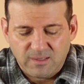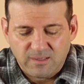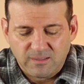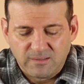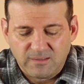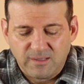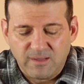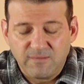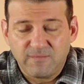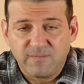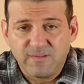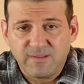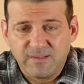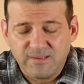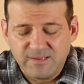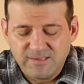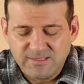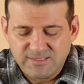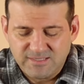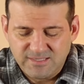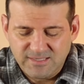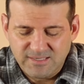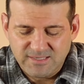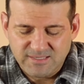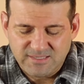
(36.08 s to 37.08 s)
Living
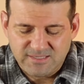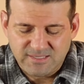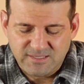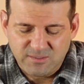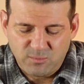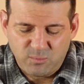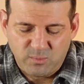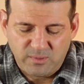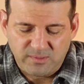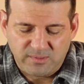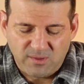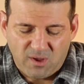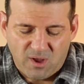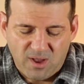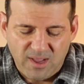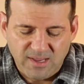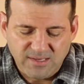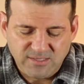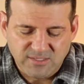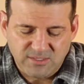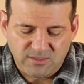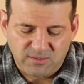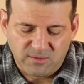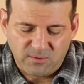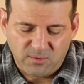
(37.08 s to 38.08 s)
is easy with
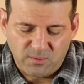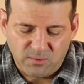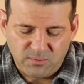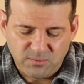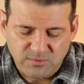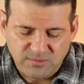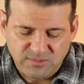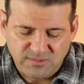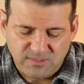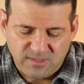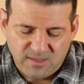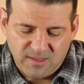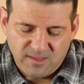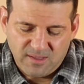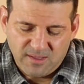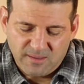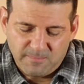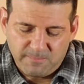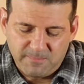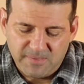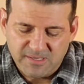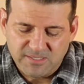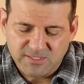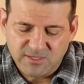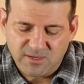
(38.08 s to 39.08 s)
eyes closed,
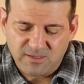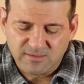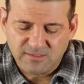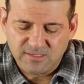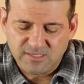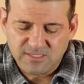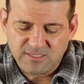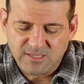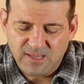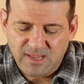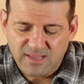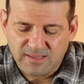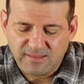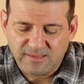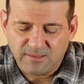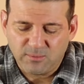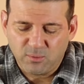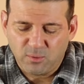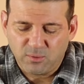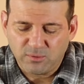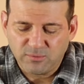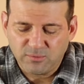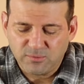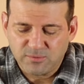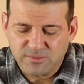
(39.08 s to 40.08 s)
misunderstanding
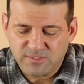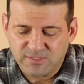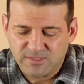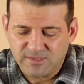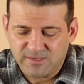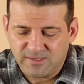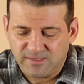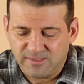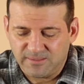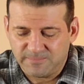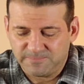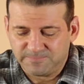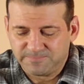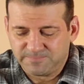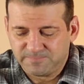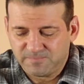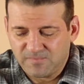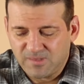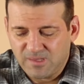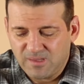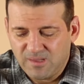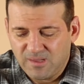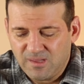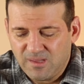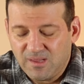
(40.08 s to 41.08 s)
all you see.
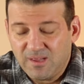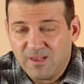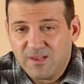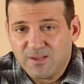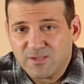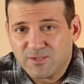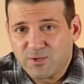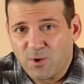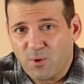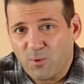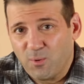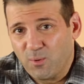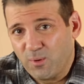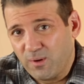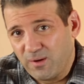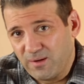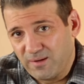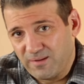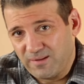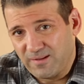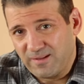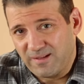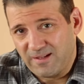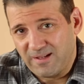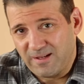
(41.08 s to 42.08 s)
So
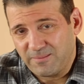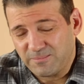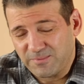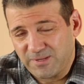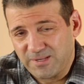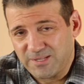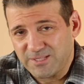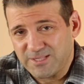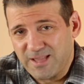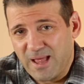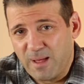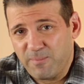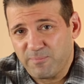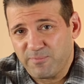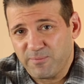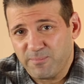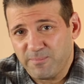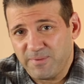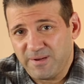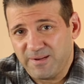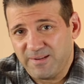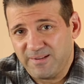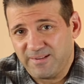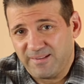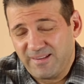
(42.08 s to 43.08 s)
I'm gonna stop for a
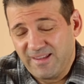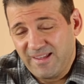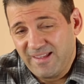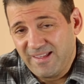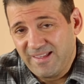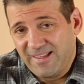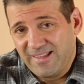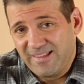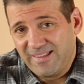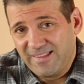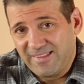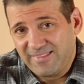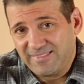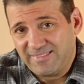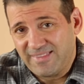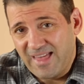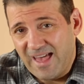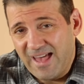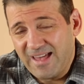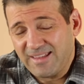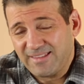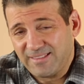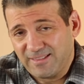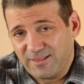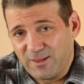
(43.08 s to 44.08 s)
minute.
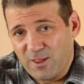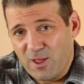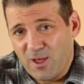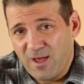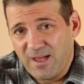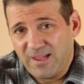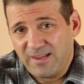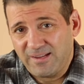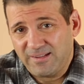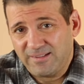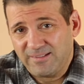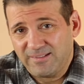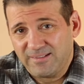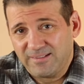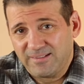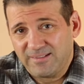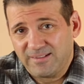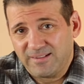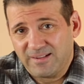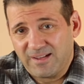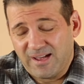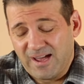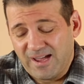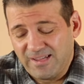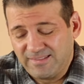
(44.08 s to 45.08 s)
That line,
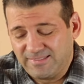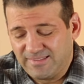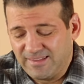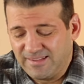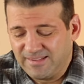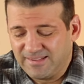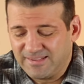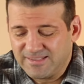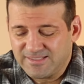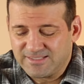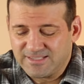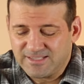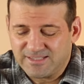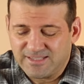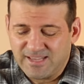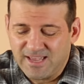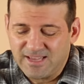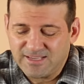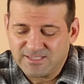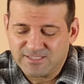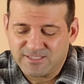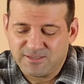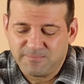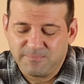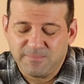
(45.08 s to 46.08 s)
I think, is a
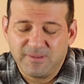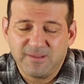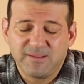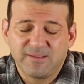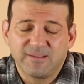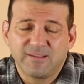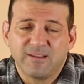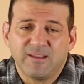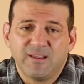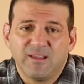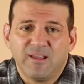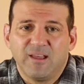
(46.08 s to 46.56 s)
testament